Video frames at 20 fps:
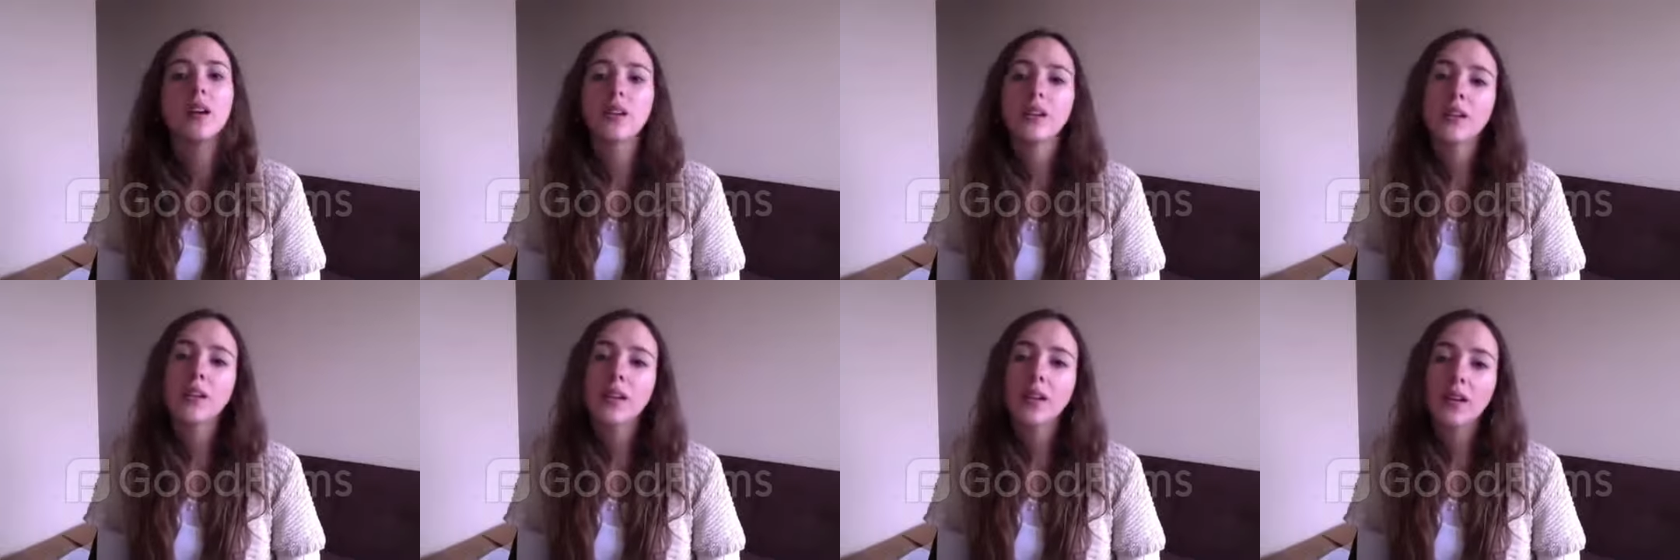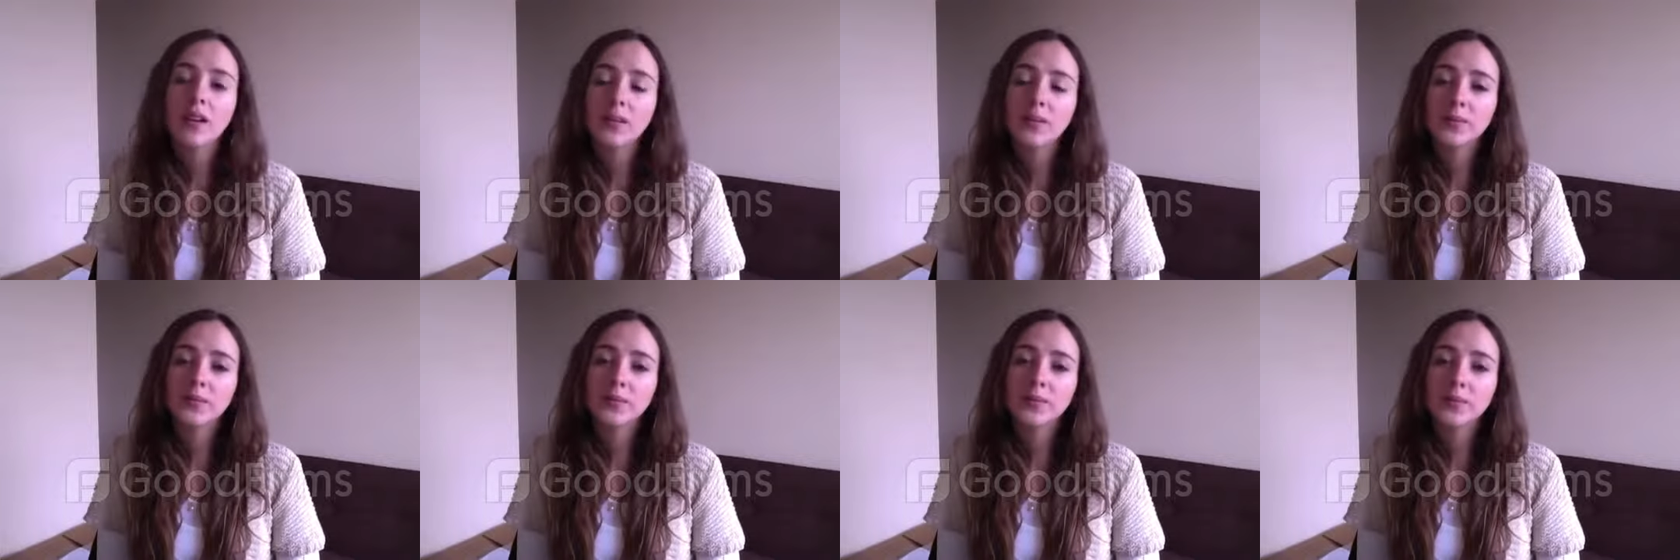The,
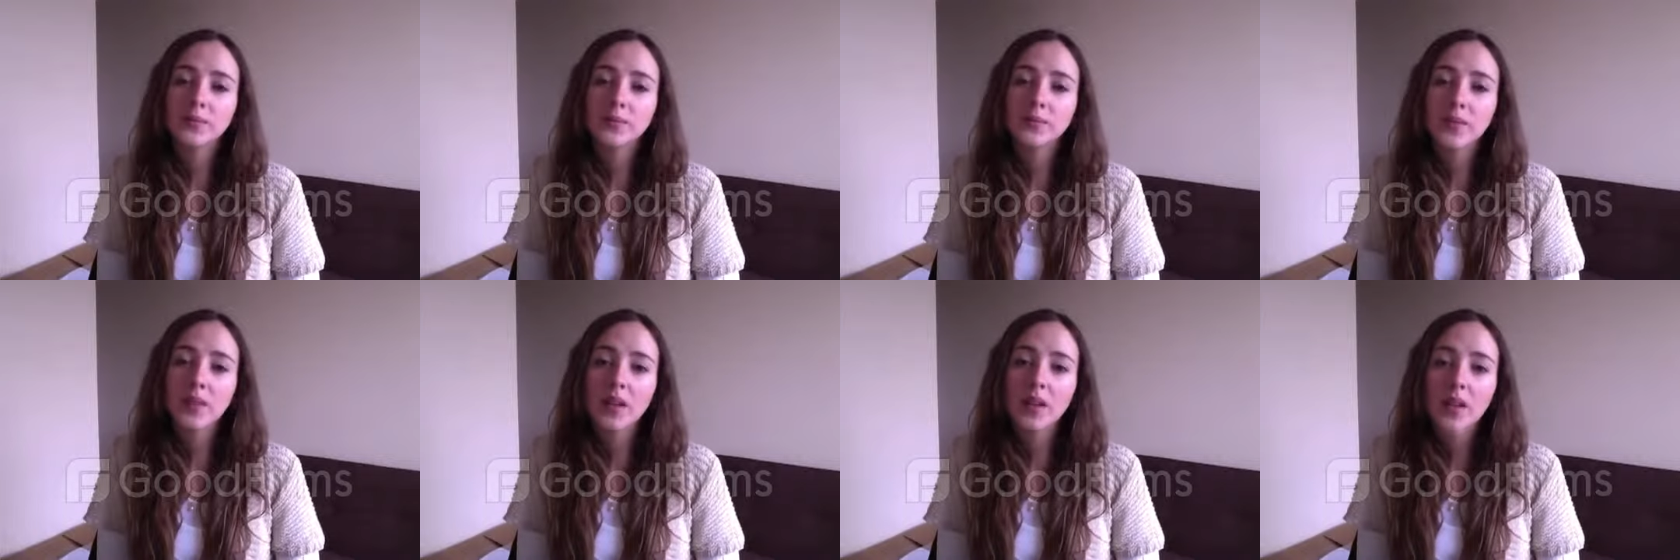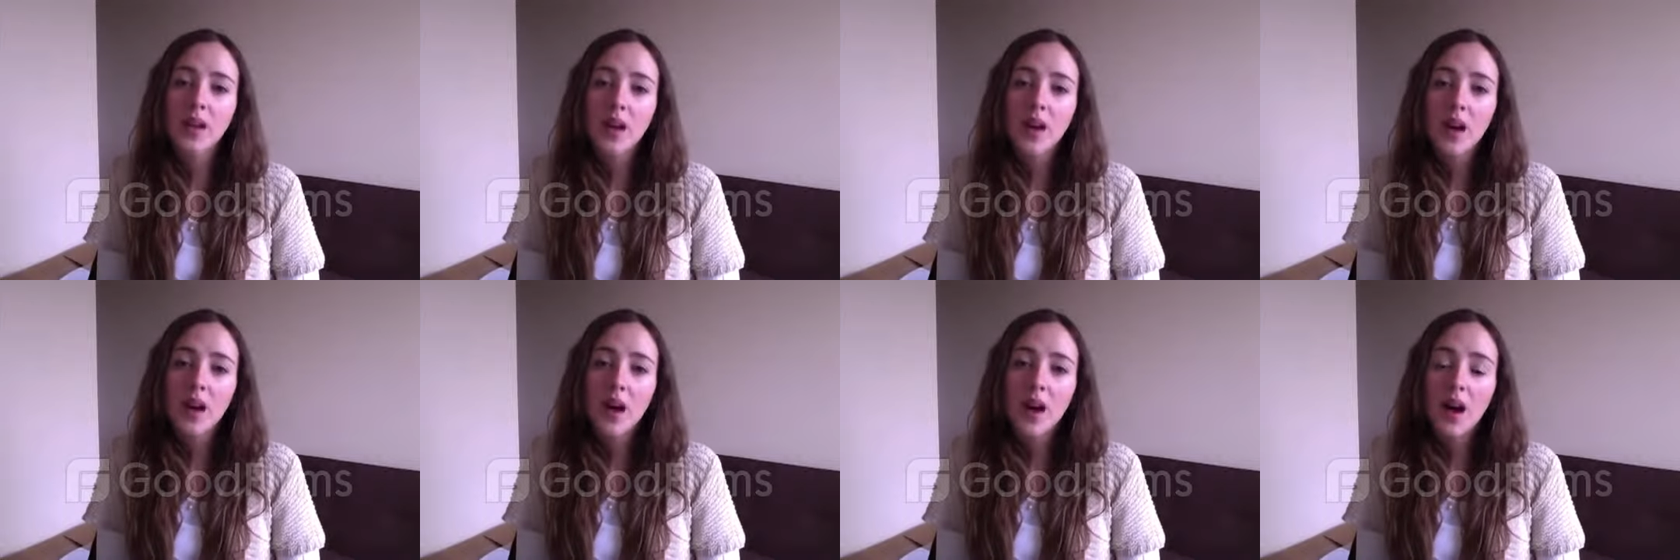um,
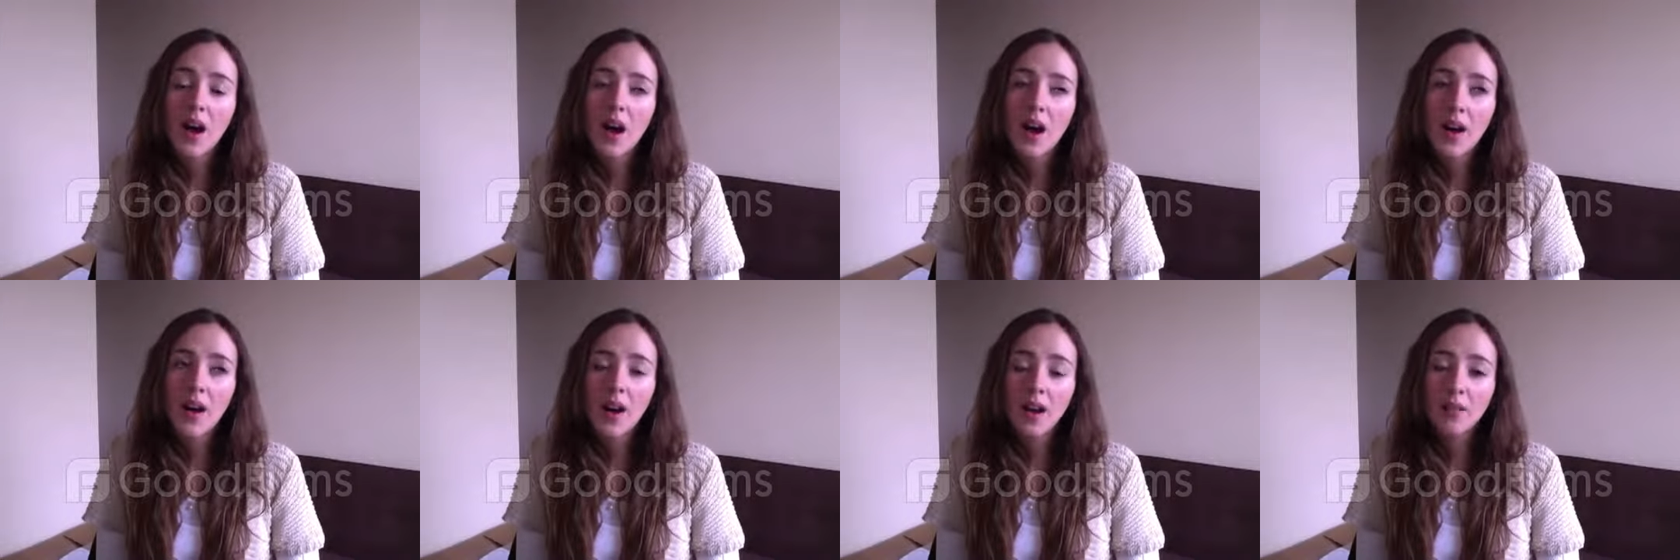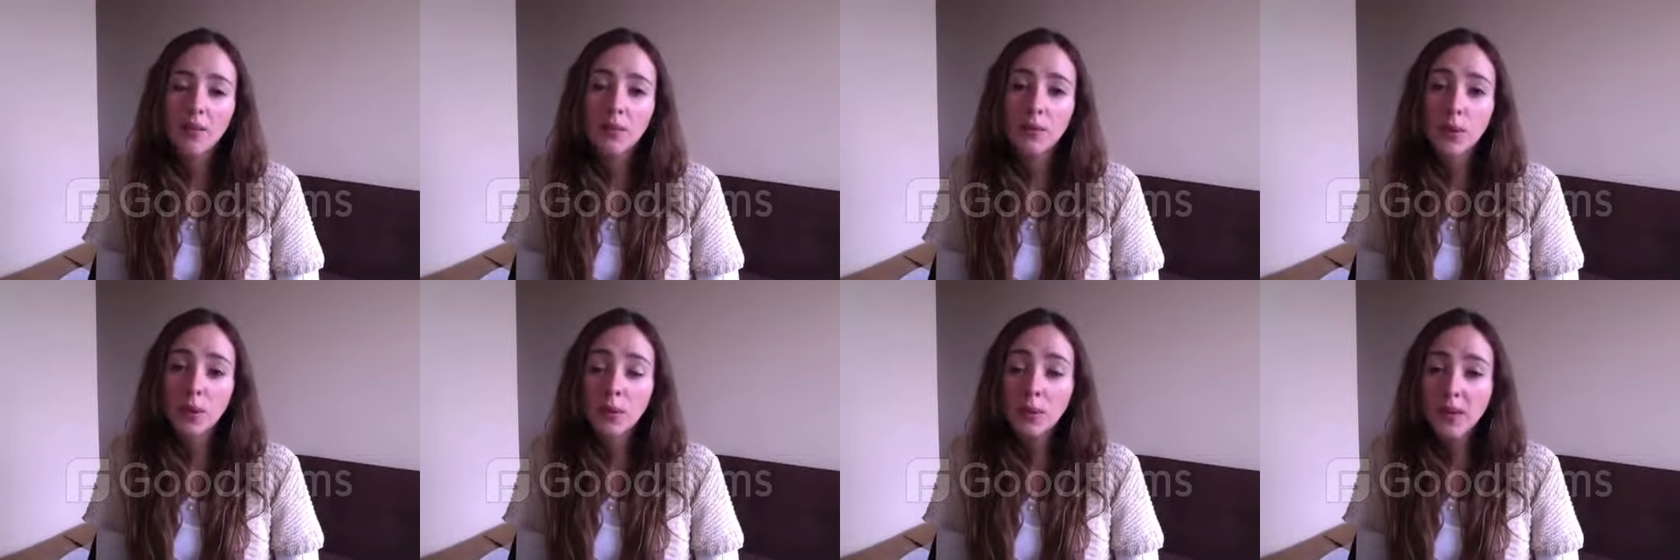I have
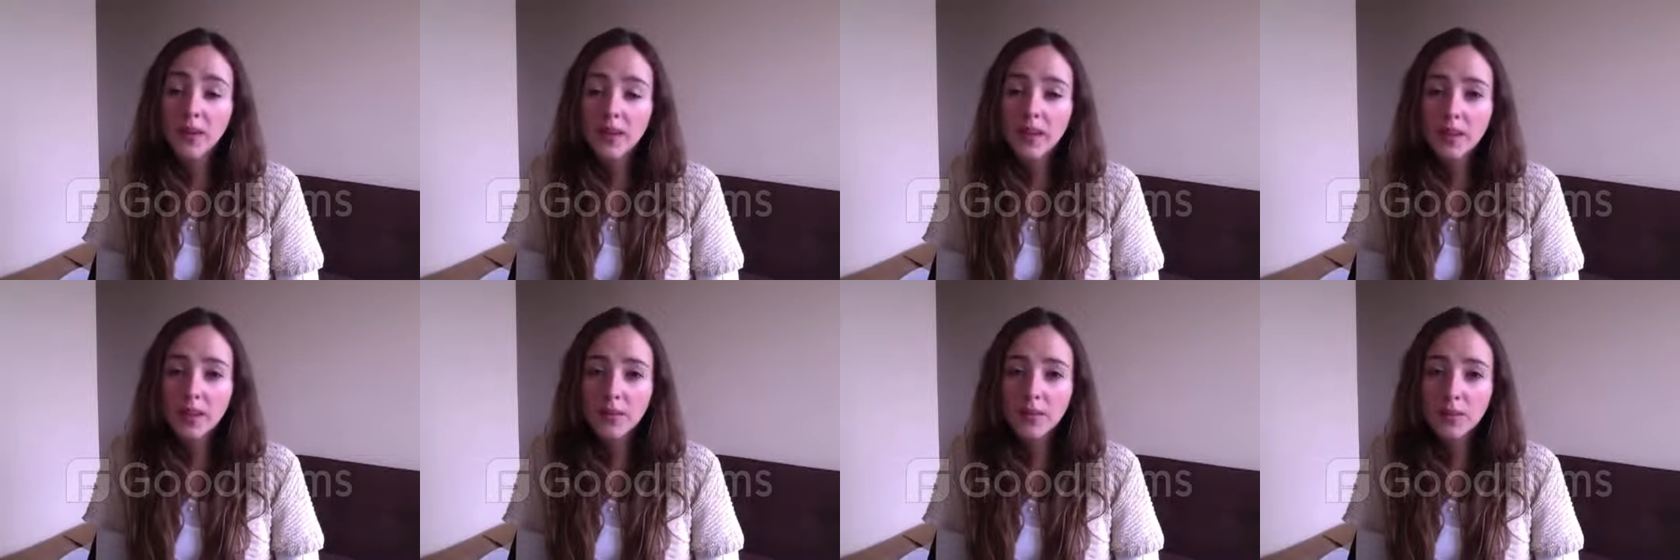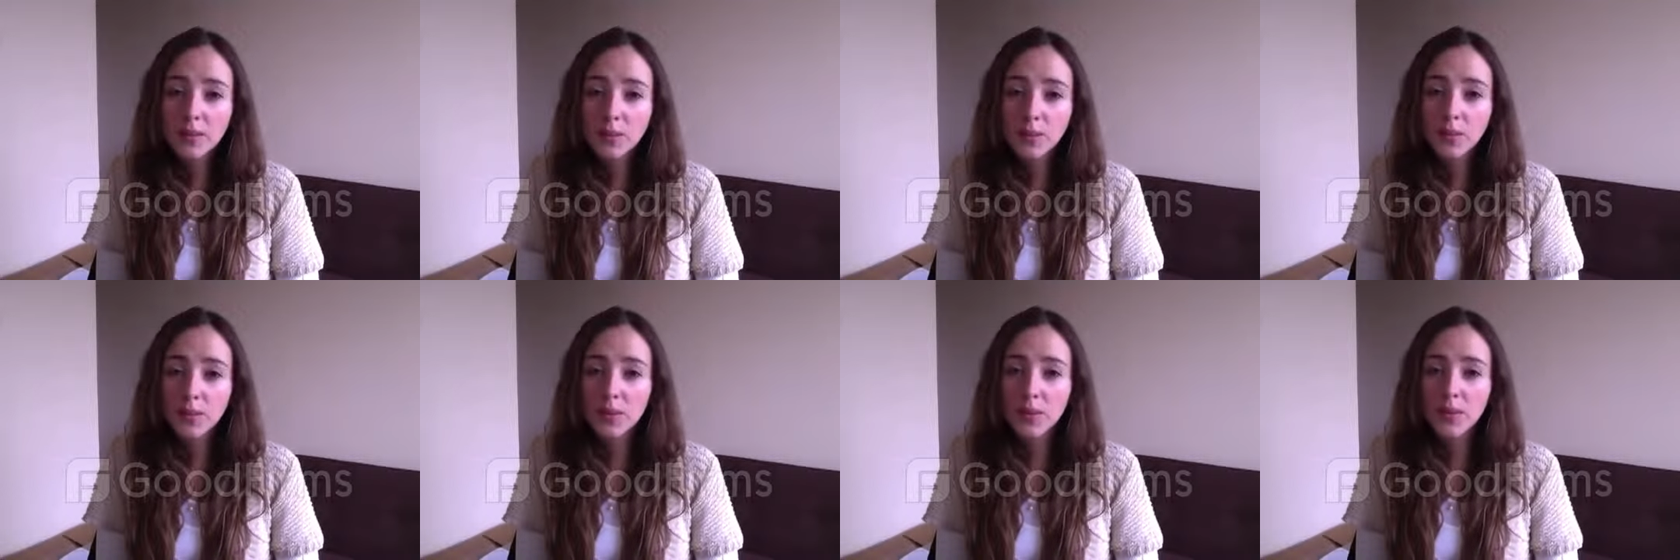worked with them
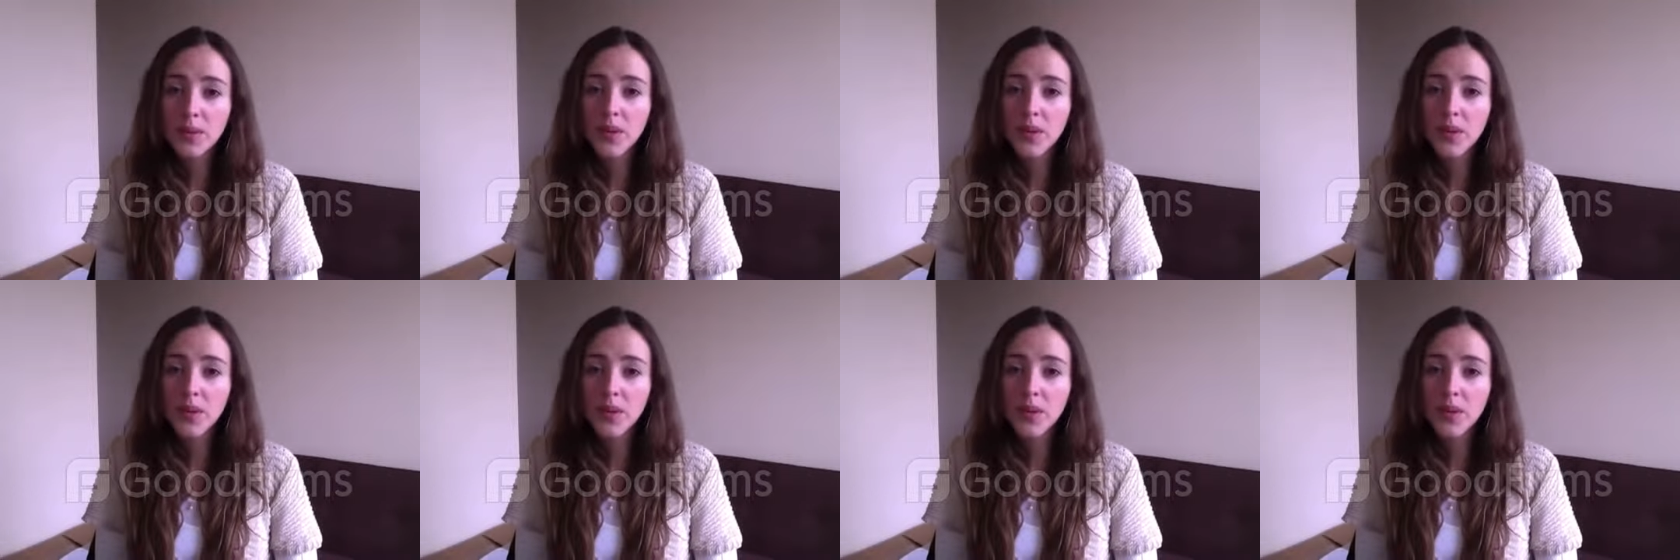for more